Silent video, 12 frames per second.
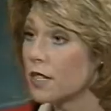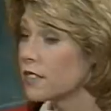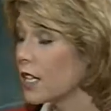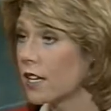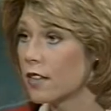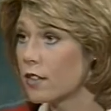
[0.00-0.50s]

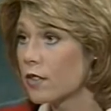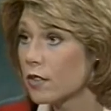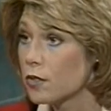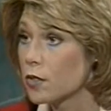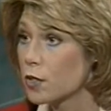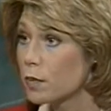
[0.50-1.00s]
saying that
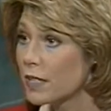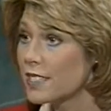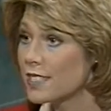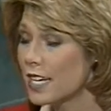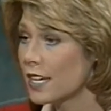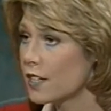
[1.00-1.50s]
there's a
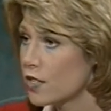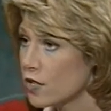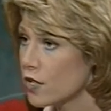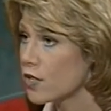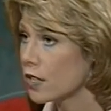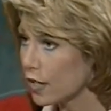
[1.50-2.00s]
split-second
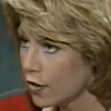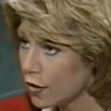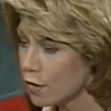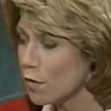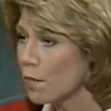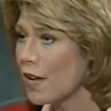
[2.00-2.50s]
decision that could
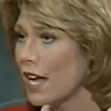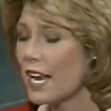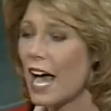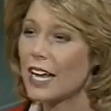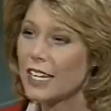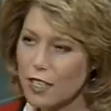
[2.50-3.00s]
have been made
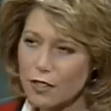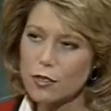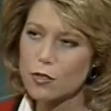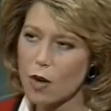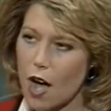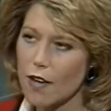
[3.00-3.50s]
had either
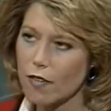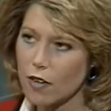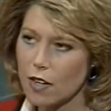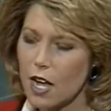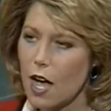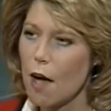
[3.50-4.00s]

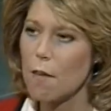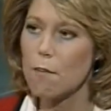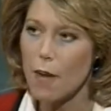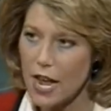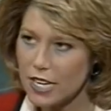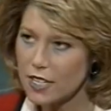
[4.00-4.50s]
driver
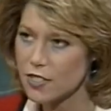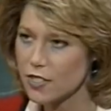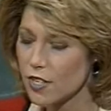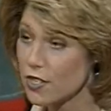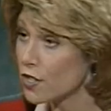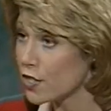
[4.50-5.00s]
made a
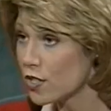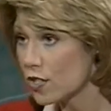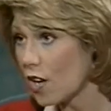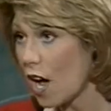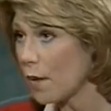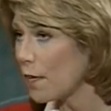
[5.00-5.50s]
decision to
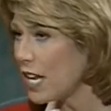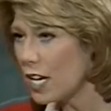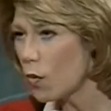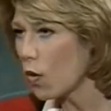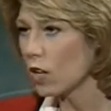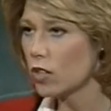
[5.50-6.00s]
stop
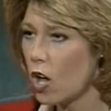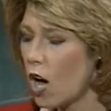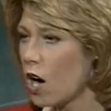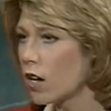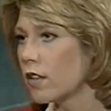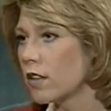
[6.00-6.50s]
anywhere
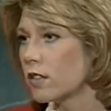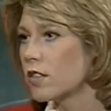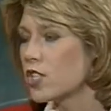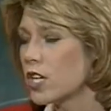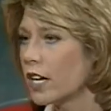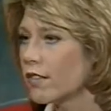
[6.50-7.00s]
along the
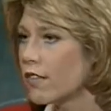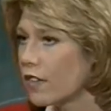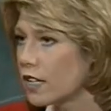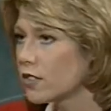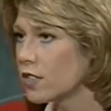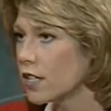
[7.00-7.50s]
chain of
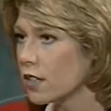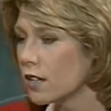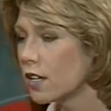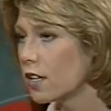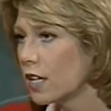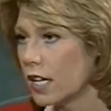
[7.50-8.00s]
events here.
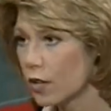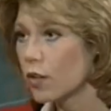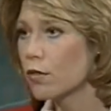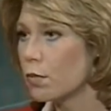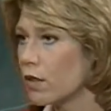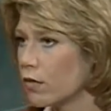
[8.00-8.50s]
It could
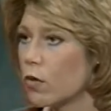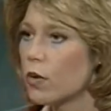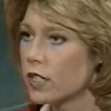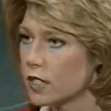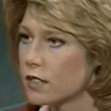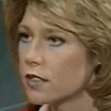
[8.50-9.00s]
have been
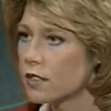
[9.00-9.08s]
avoided.